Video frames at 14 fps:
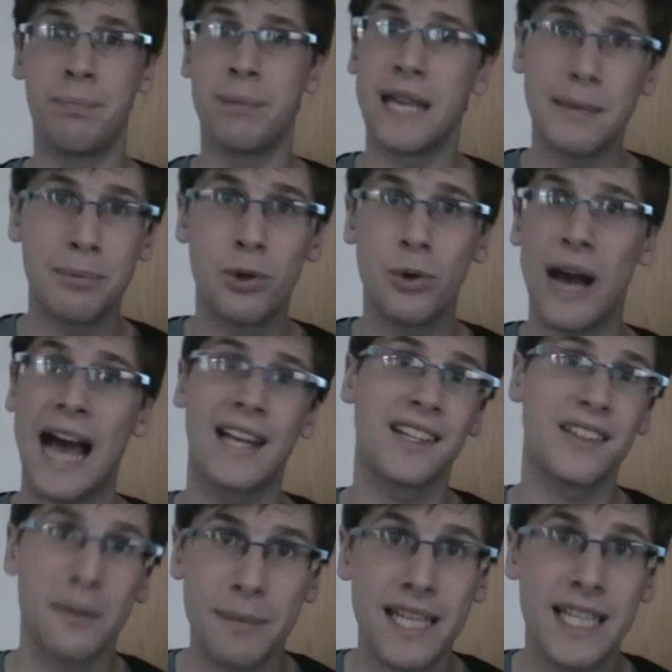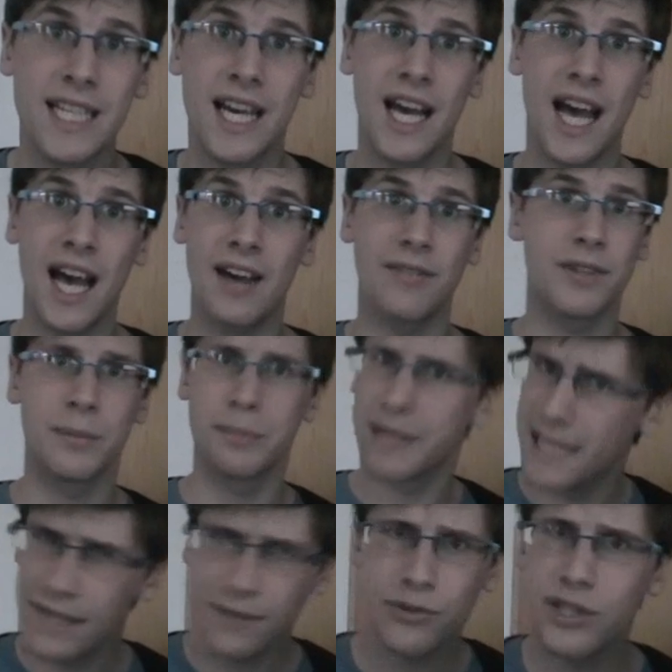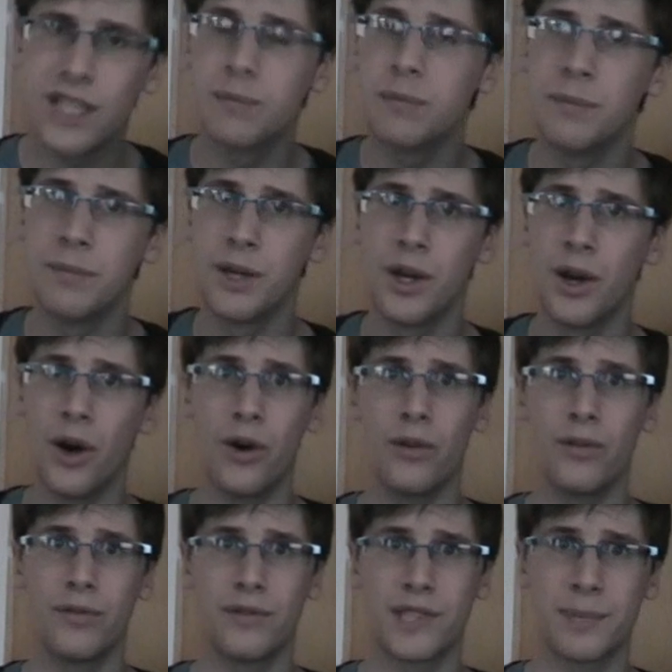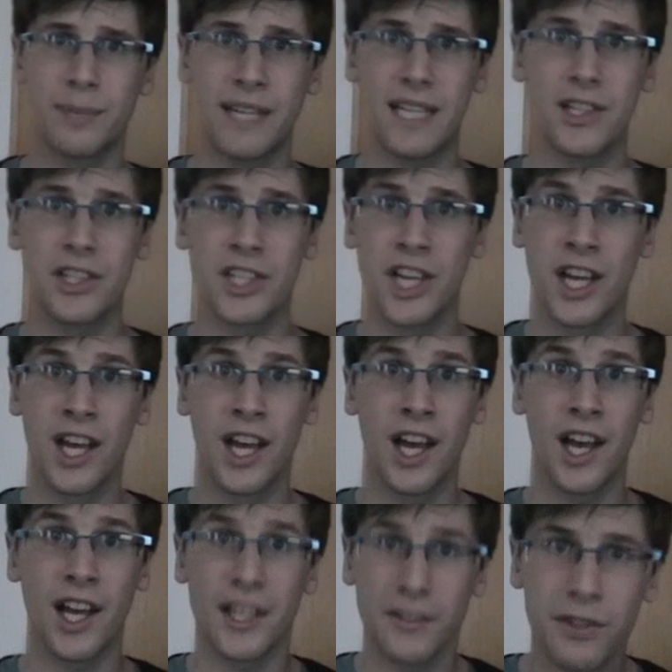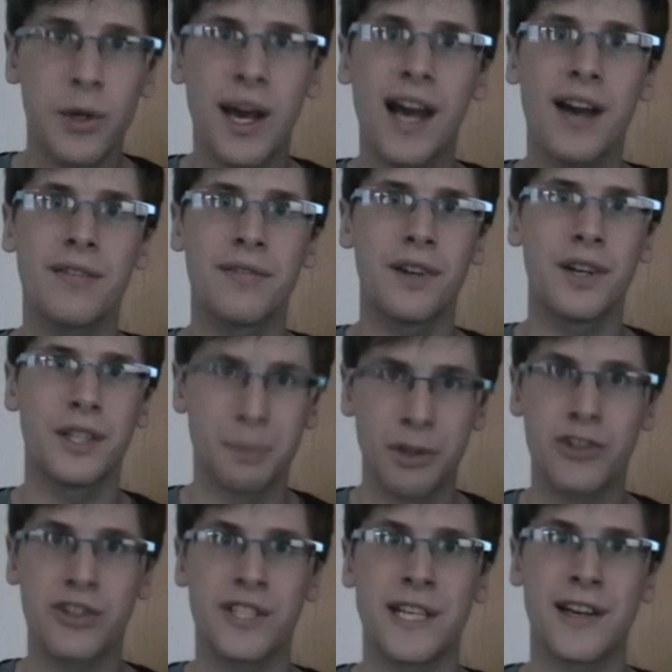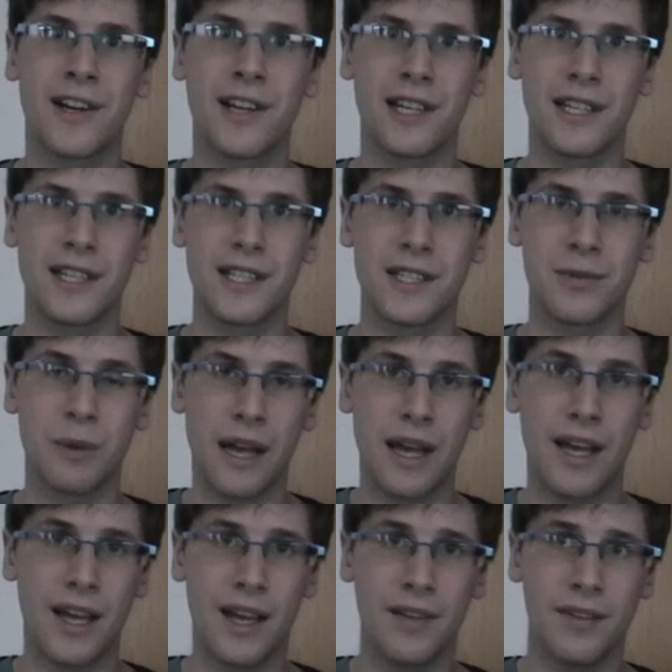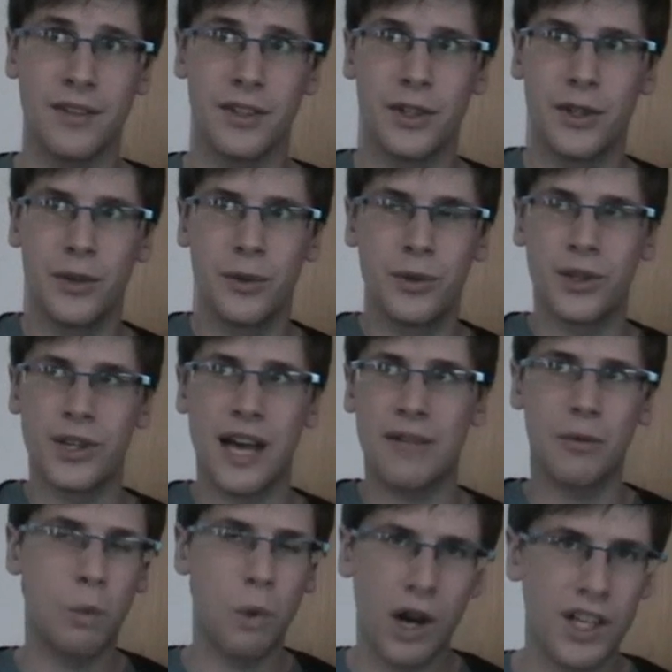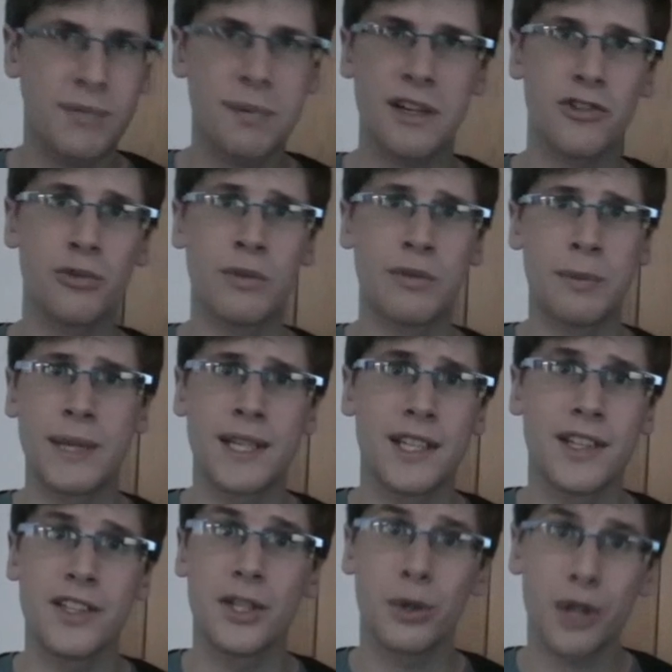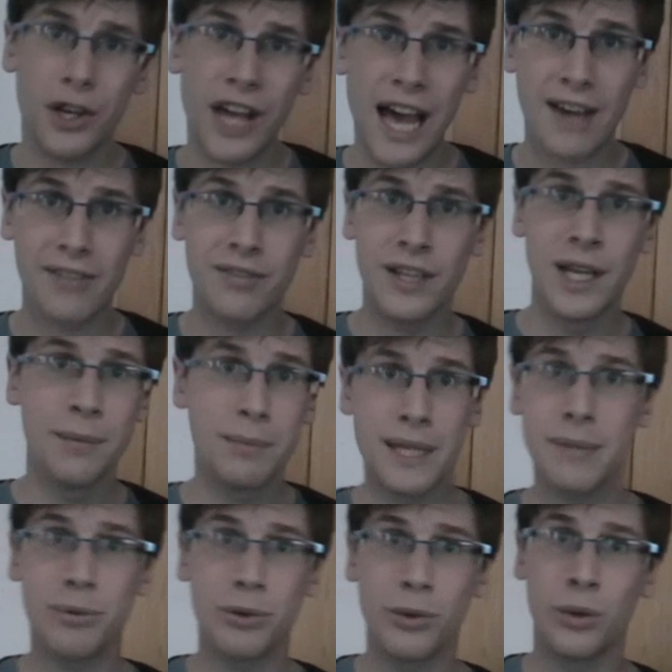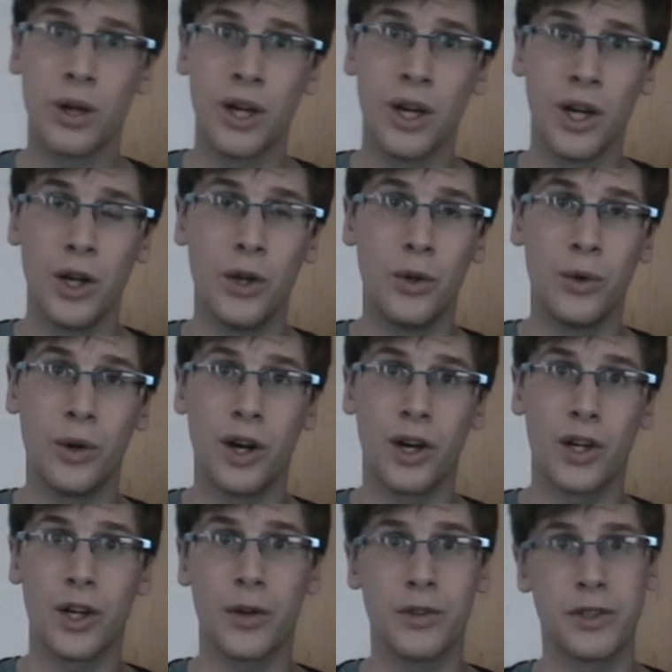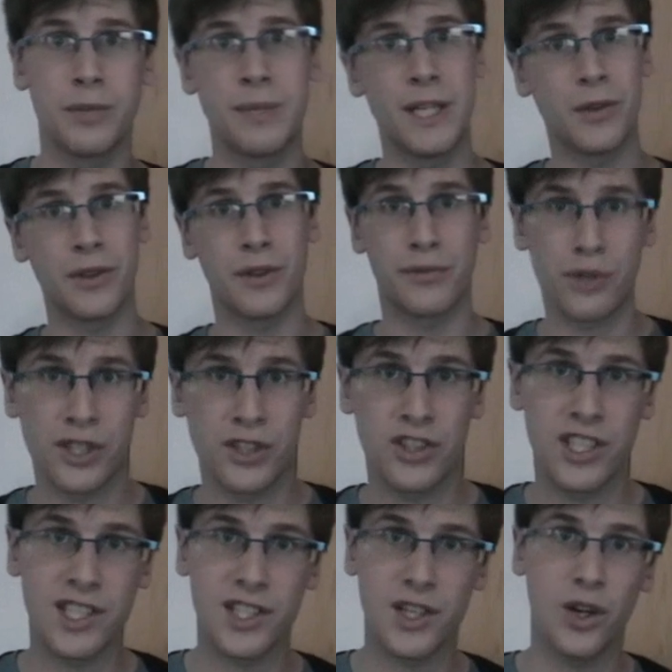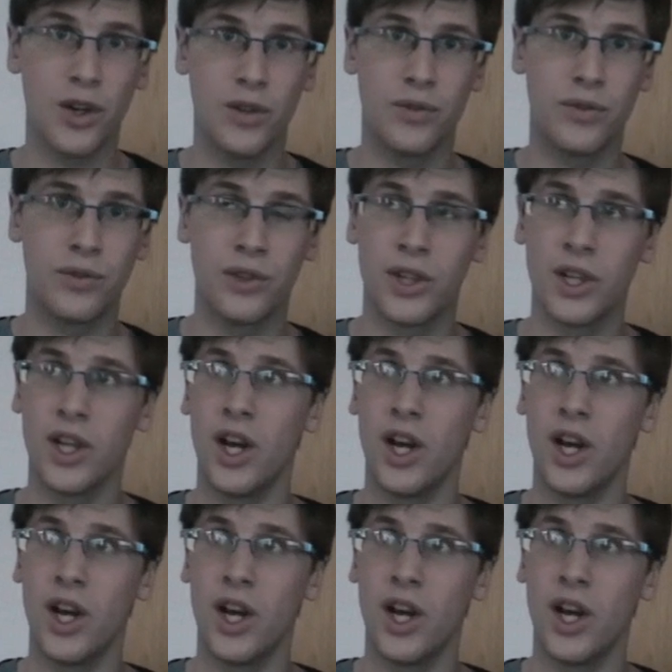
people and the media have complete freedom of speech. And if you have a democracy like this, where you can have a wide spectrum of opinions, you're going to have people who are going to be on the fringes of